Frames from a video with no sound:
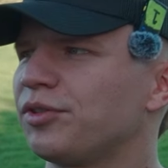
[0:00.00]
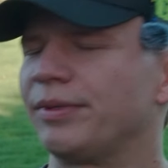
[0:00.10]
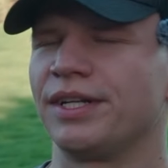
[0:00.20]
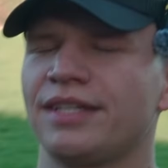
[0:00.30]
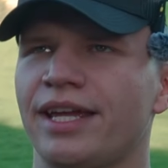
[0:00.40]
So I'm
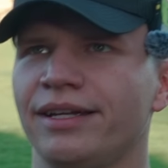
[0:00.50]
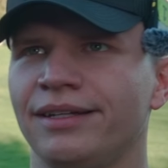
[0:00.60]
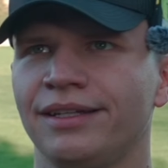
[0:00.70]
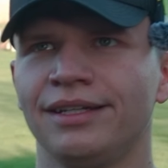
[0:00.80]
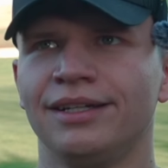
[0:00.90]
gonna say
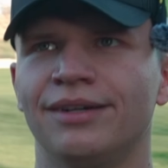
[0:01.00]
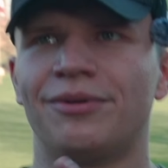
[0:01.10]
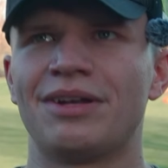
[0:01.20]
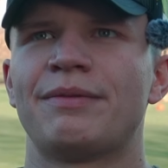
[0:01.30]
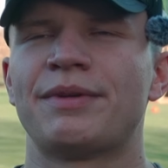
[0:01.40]

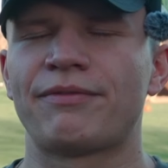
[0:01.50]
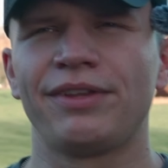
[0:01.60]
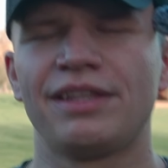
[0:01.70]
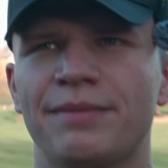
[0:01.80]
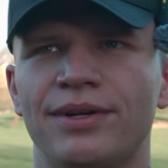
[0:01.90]
one of them
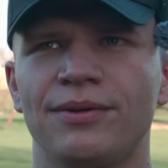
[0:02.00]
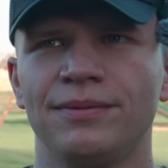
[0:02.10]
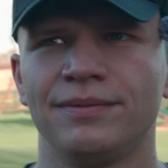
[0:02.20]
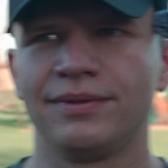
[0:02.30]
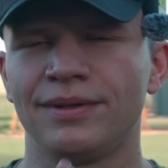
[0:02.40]
definitely in the middle,
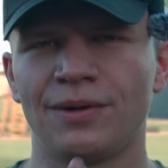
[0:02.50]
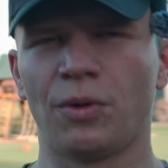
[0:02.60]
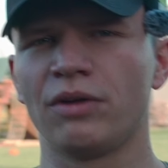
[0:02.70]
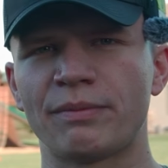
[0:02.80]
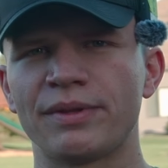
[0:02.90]

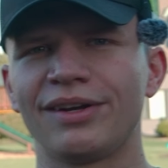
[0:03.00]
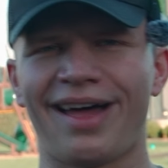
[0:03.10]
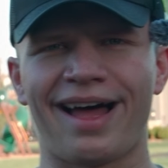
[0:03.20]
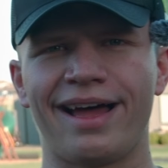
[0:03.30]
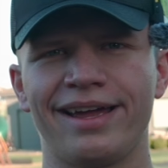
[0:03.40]
one of them a little
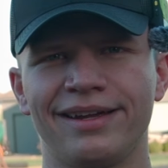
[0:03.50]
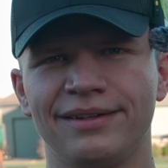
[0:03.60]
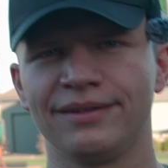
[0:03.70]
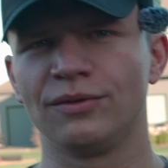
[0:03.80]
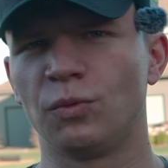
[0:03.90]
high,
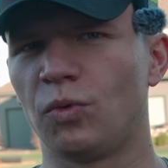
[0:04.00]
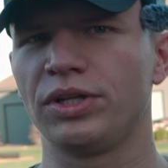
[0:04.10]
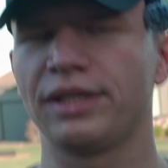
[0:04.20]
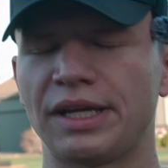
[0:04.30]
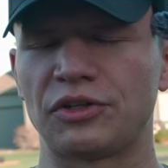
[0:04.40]

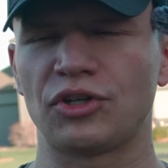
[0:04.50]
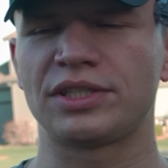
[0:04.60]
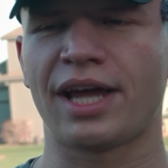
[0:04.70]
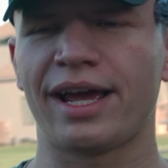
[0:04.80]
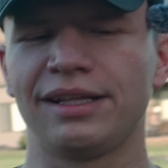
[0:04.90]
one like
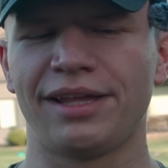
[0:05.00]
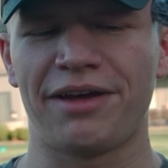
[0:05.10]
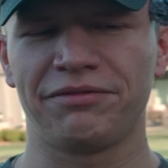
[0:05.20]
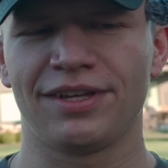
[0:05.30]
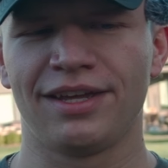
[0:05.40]
just high
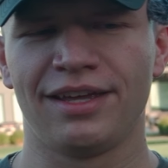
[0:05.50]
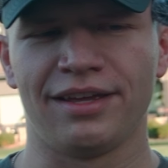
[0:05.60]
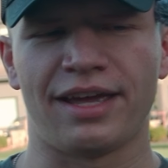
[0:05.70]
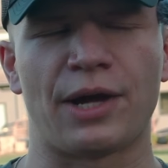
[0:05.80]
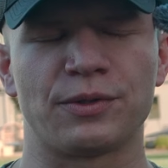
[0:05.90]
left
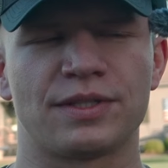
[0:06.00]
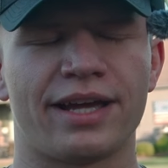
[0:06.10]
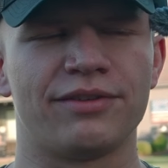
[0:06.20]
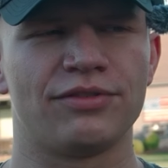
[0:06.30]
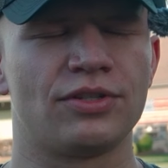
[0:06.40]

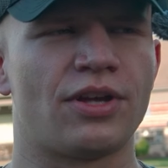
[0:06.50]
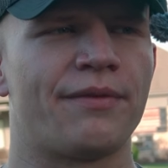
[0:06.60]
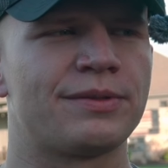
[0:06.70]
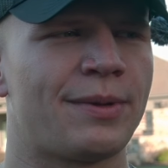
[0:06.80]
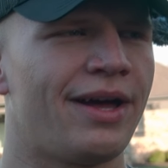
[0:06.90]
outside of the
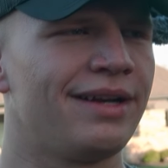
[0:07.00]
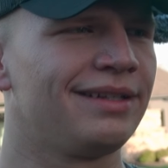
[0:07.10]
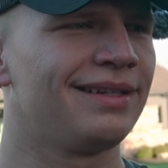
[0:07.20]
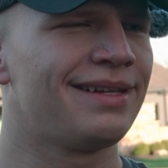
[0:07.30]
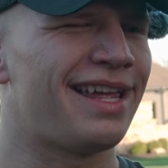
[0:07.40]
soft spot,
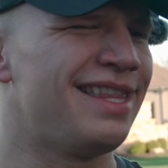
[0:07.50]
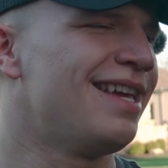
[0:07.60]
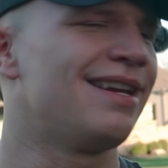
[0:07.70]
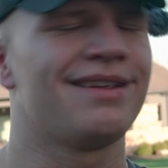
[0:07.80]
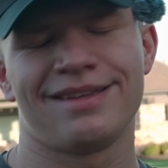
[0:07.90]
and
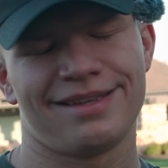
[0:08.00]
then,